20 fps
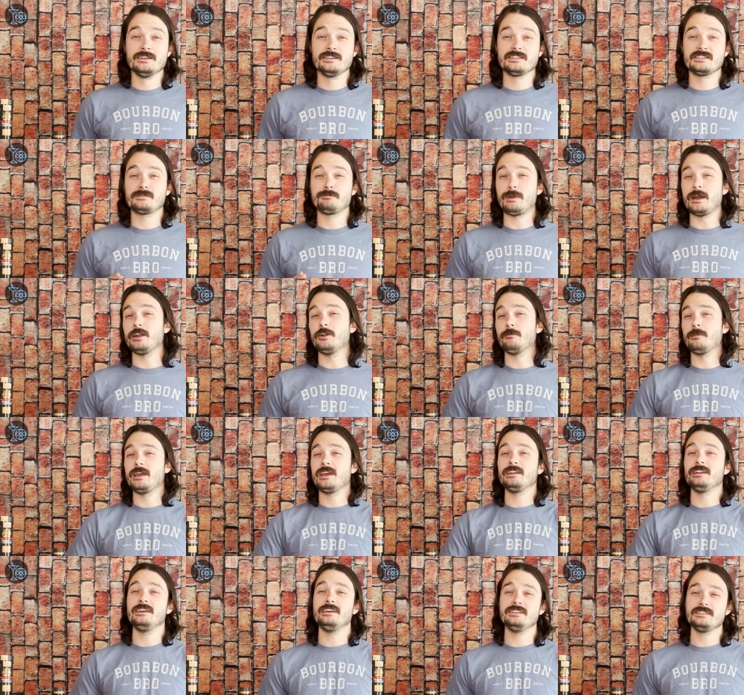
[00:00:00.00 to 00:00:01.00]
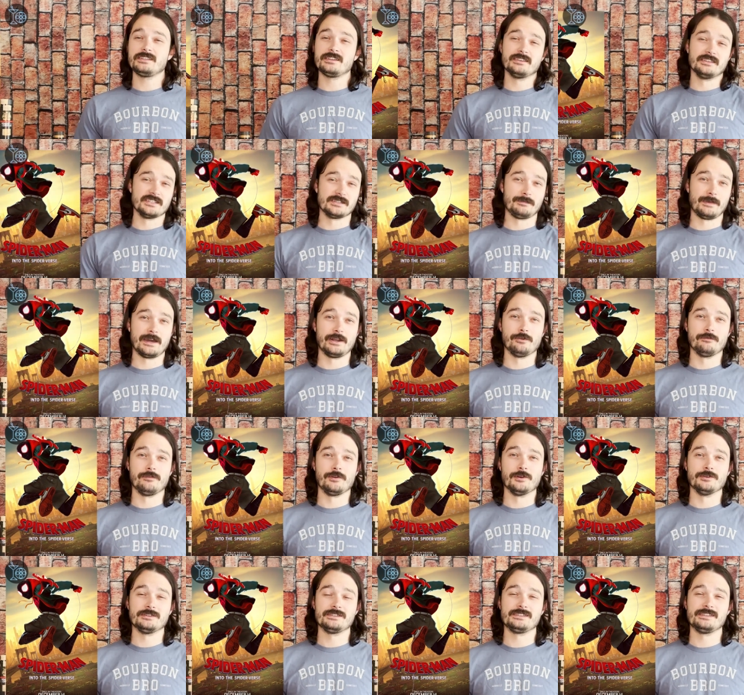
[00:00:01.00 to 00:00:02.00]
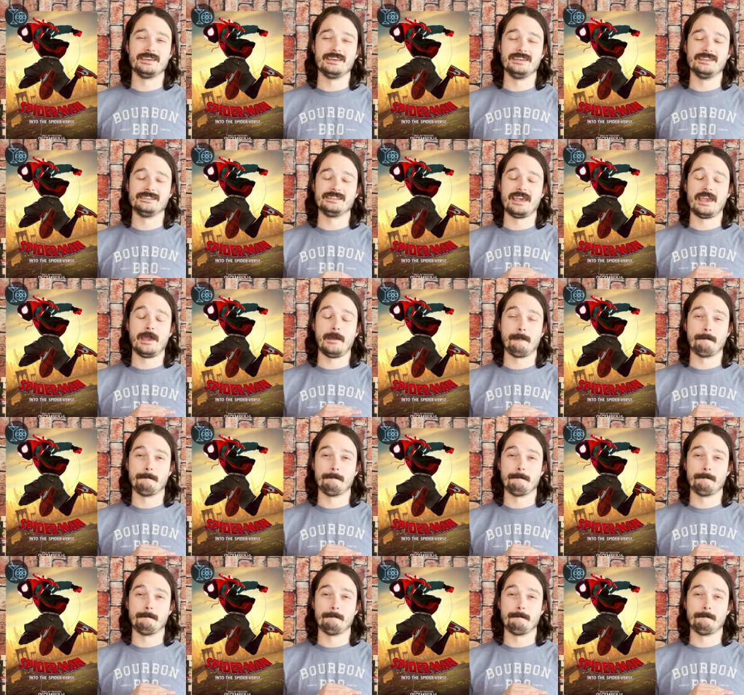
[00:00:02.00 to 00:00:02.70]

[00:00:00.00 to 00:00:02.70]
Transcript: Spider-Man Into the Spider-Verse is a